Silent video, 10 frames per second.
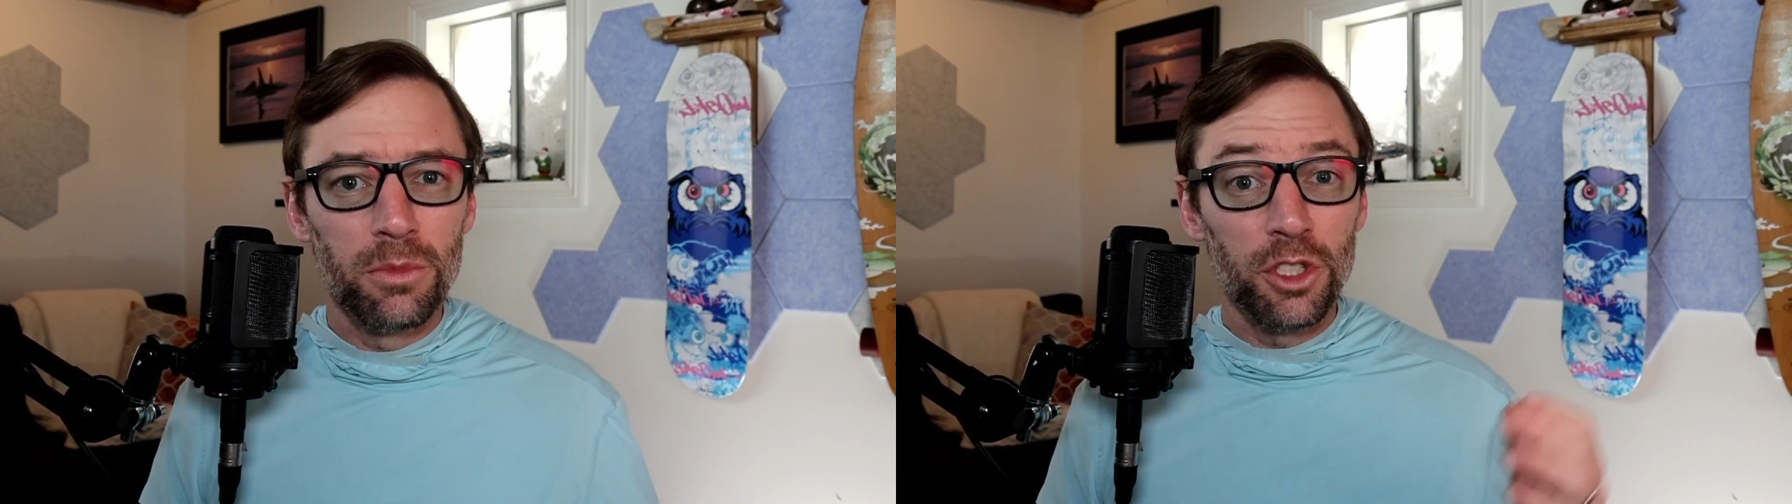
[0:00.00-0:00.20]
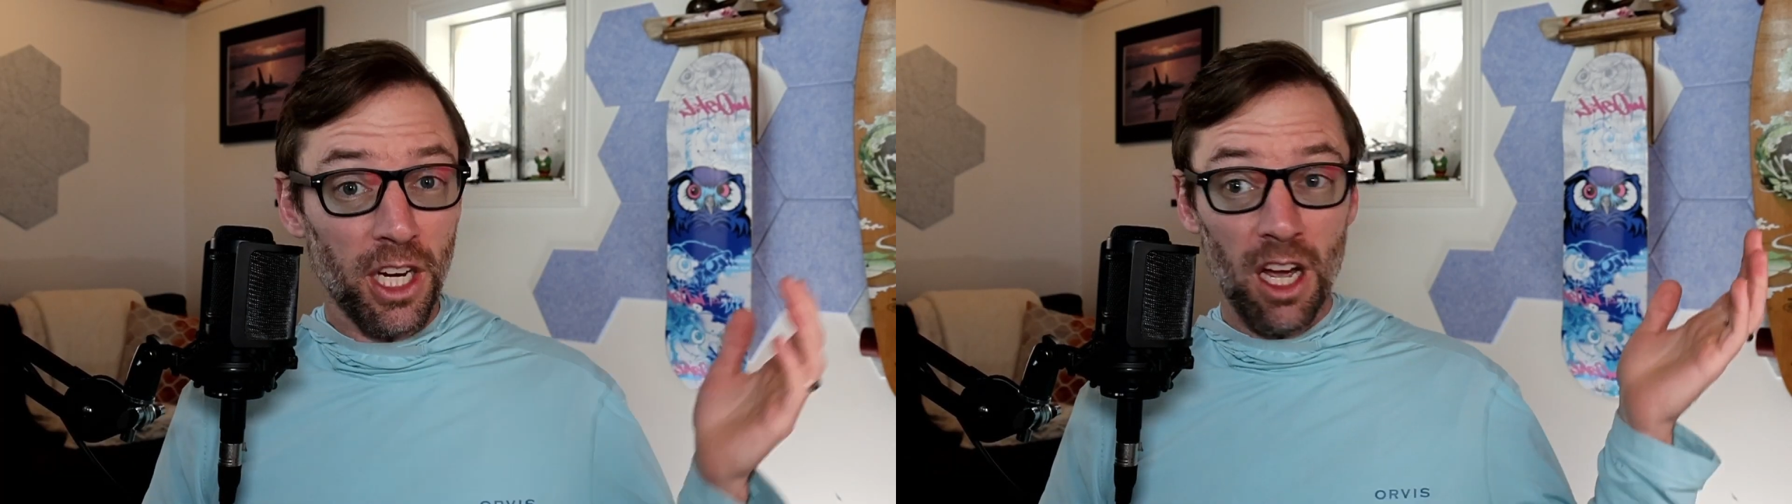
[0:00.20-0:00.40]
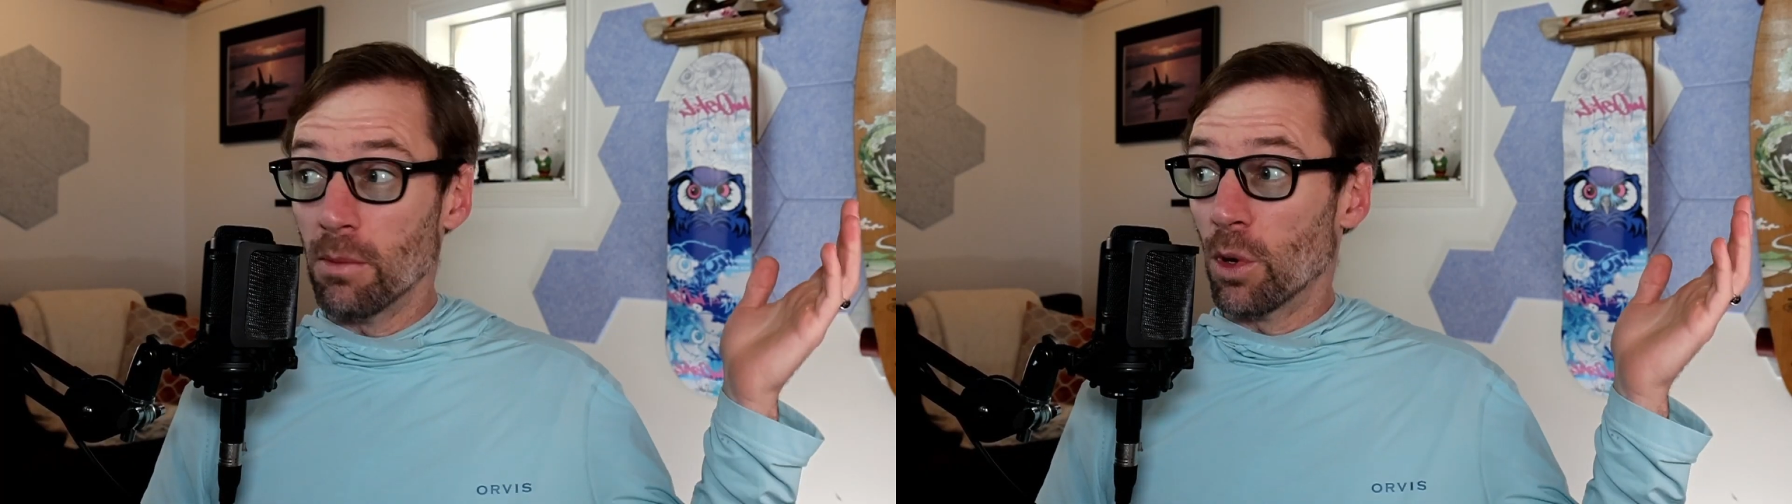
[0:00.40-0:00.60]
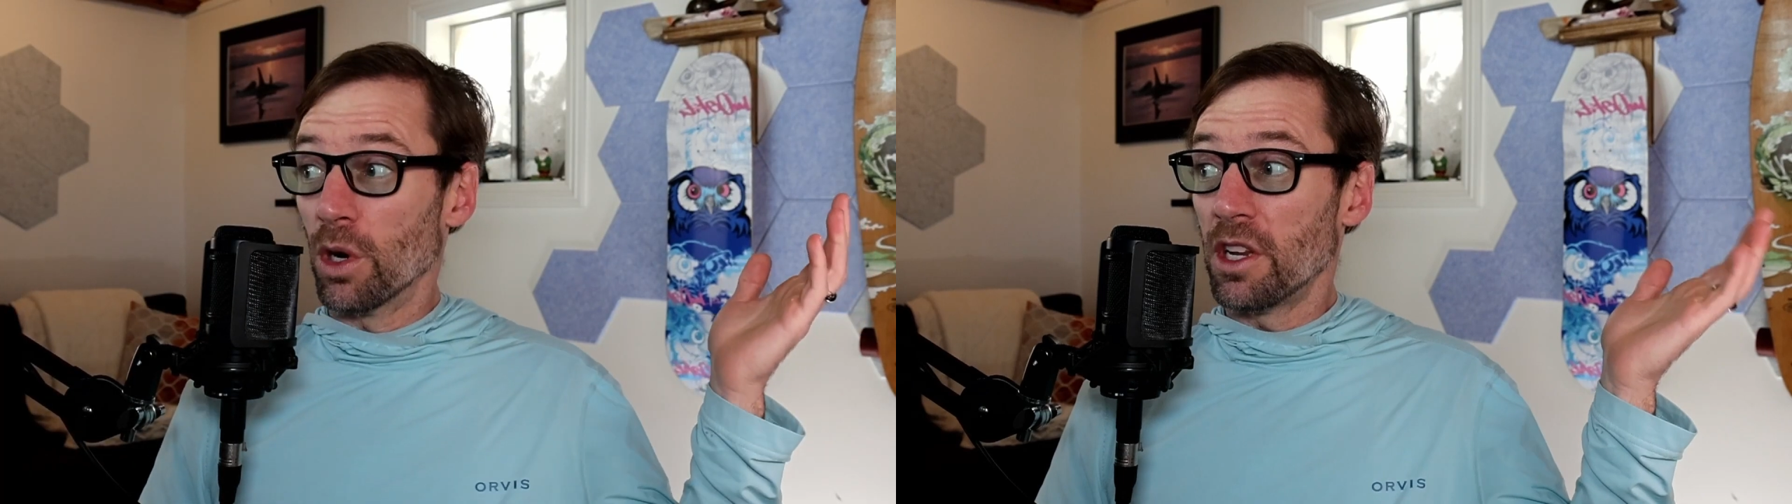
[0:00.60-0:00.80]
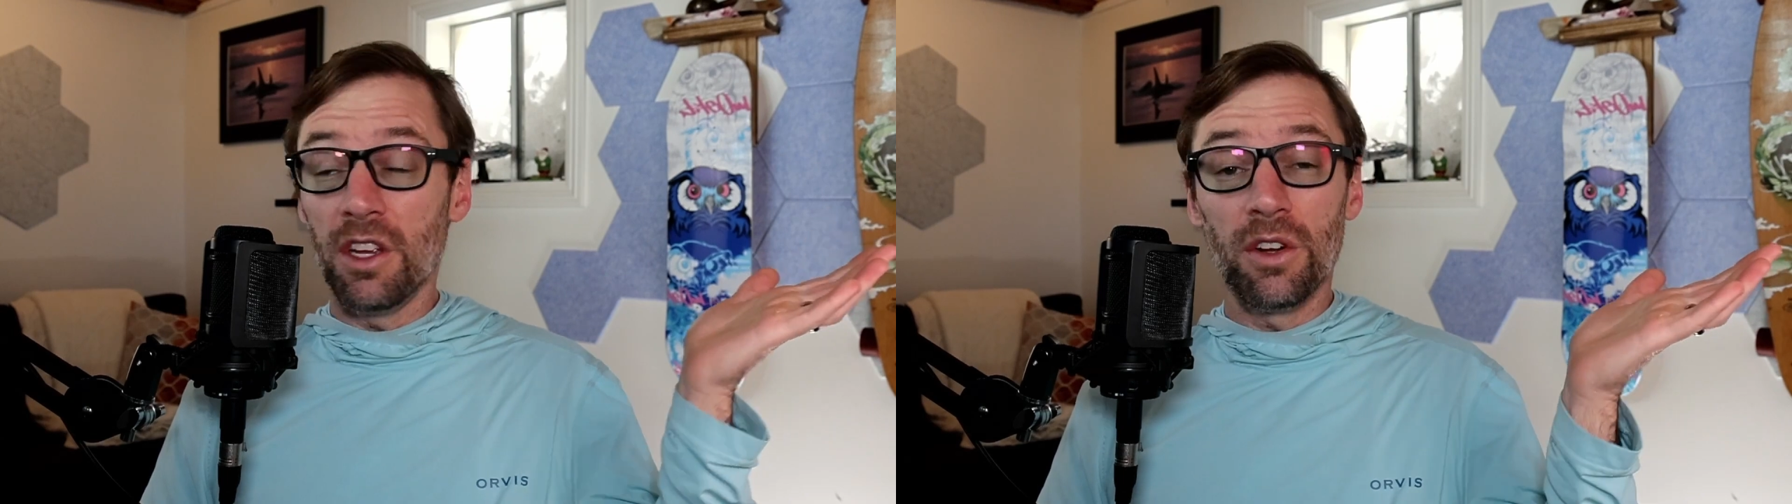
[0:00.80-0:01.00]
Check out more
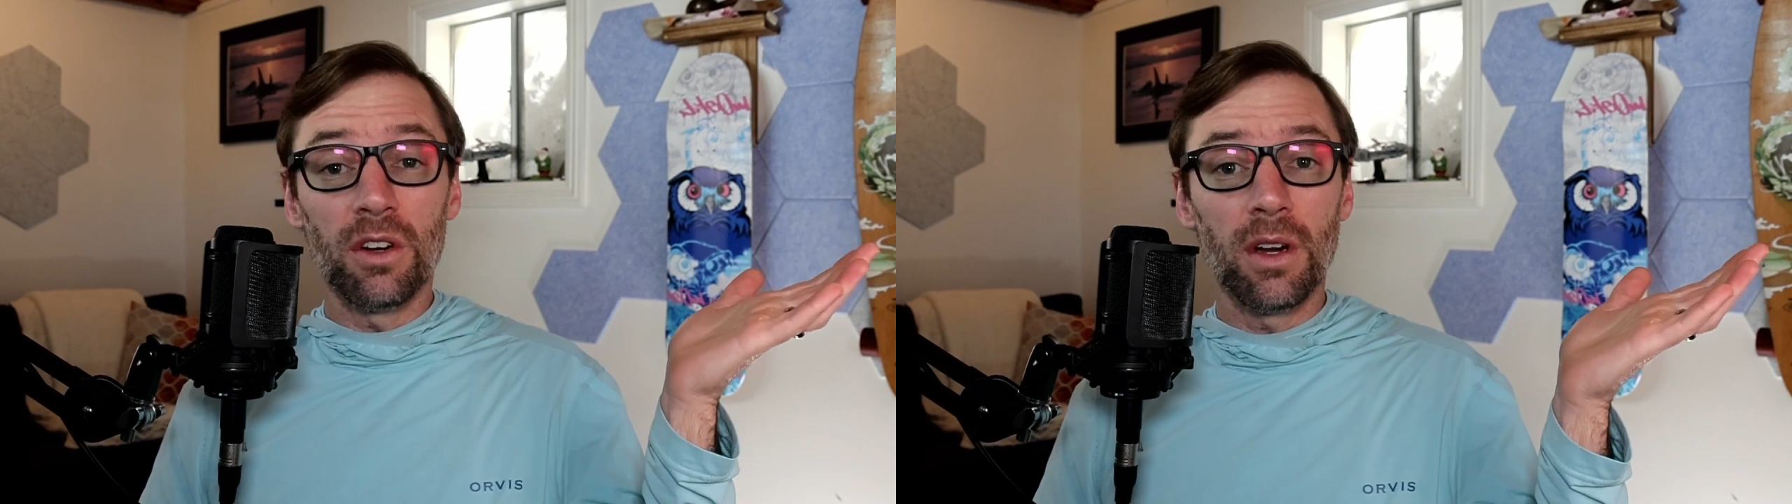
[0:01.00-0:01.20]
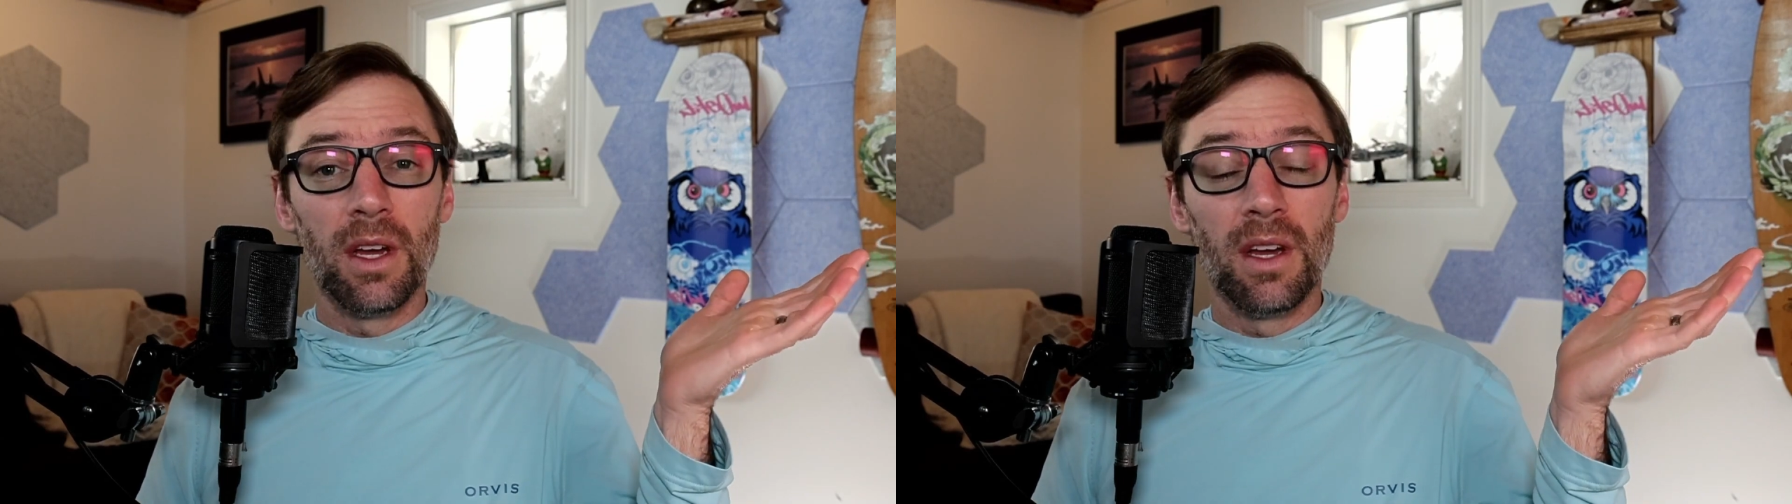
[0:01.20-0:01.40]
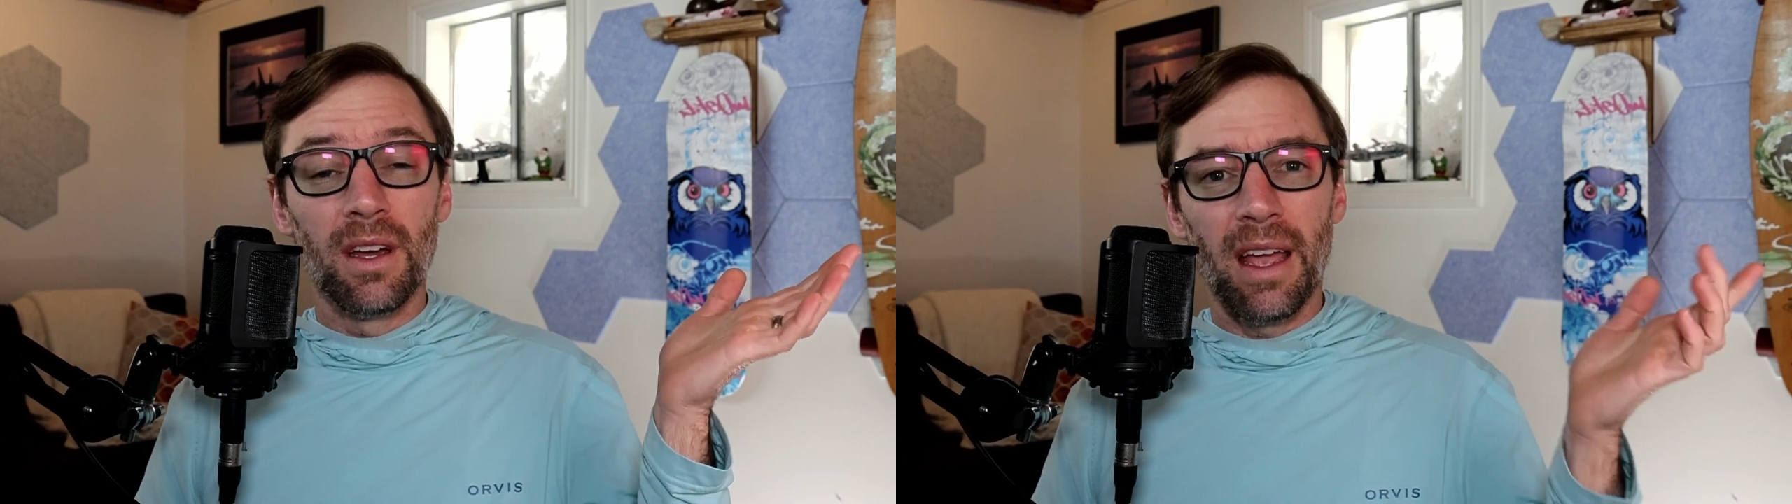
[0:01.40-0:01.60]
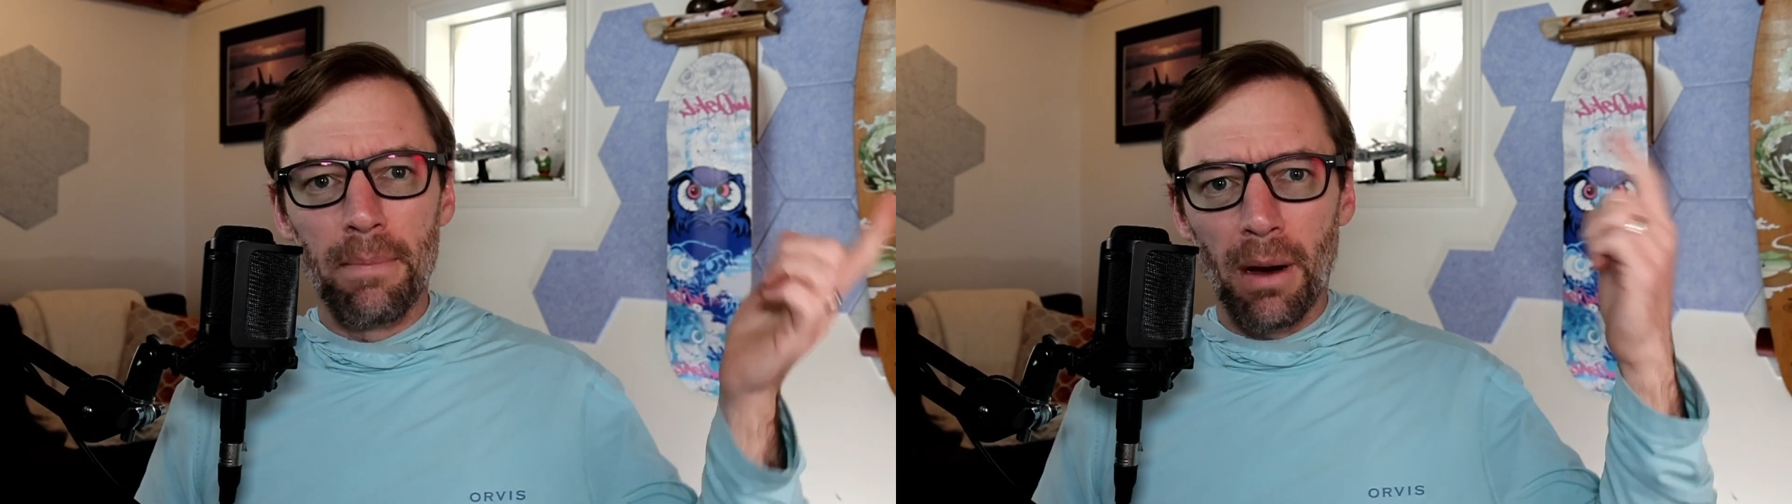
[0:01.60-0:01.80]
here and